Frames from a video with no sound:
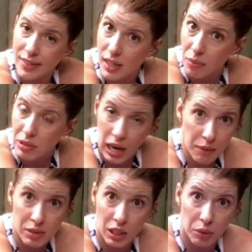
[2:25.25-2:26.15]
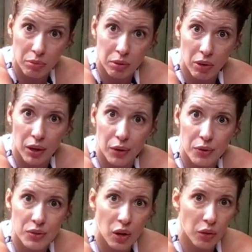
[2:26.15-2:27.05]
Sometimes I can bring my
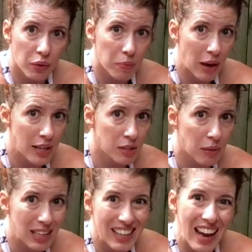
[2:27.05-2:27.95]
nose all the way past my knee.